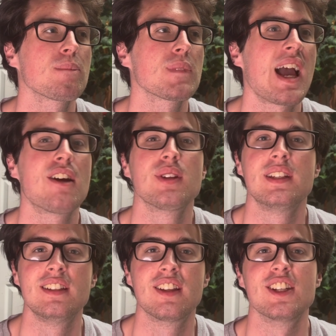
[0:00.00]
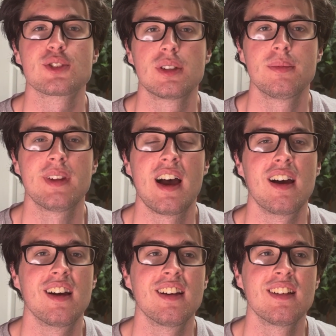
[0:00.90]
don't really need the ice cream.
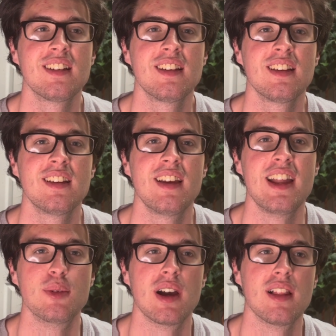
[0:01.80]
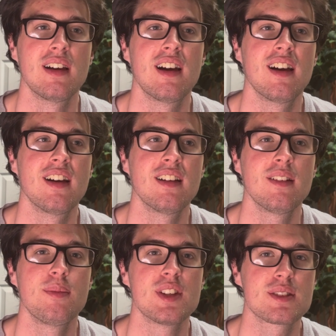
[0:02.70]
Anyway,
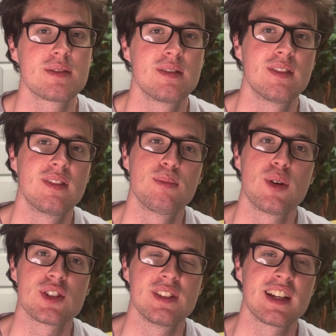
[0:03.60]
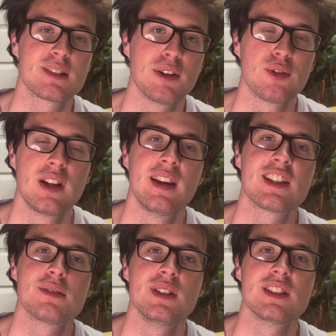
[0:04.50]
this my friend next
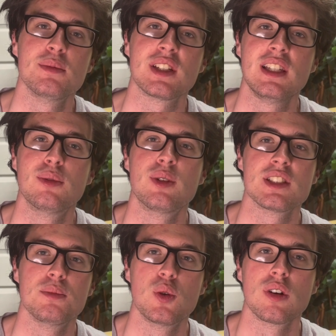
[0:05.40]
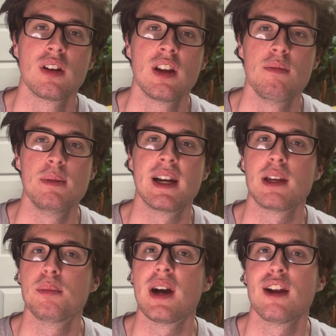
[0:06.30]
to me seems like he wants it more. Maybe I can
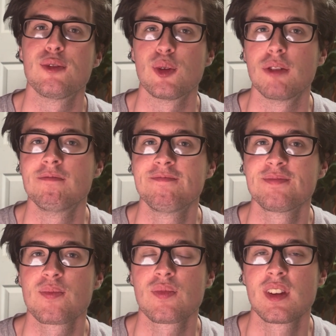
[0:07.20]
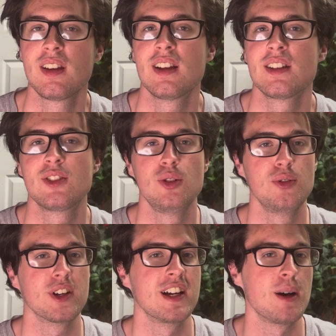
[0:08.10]
buy it for him. Two
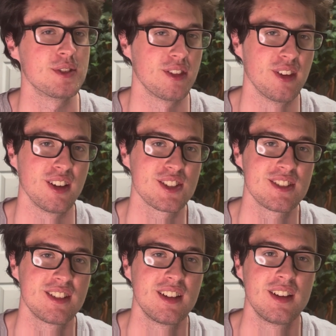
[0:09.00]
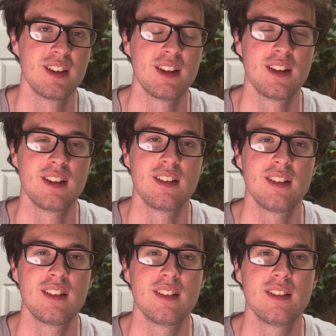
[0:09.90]
very opposite things.
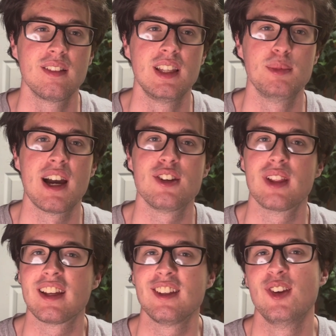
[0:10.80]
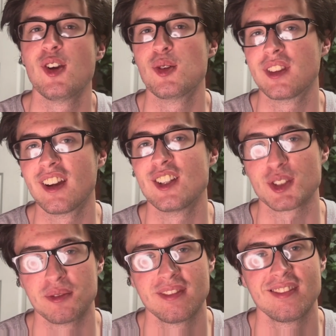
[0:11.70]
Deep down, you want the ice cream,
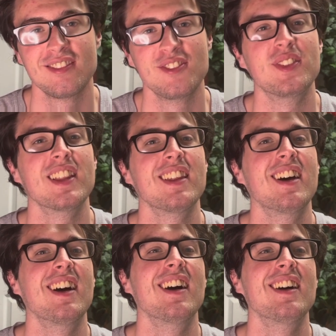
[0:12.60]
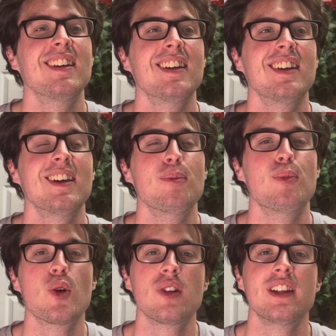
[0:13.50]
but
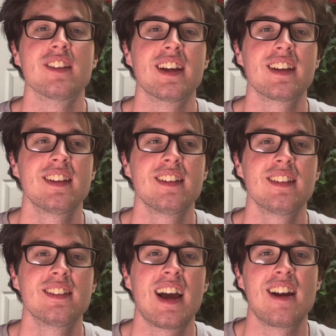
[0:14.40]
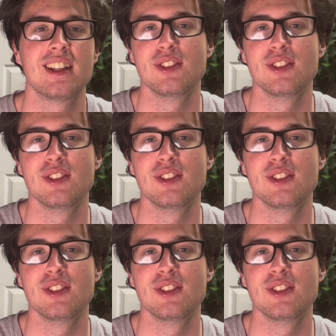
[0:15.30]
morally, you're like, I don't even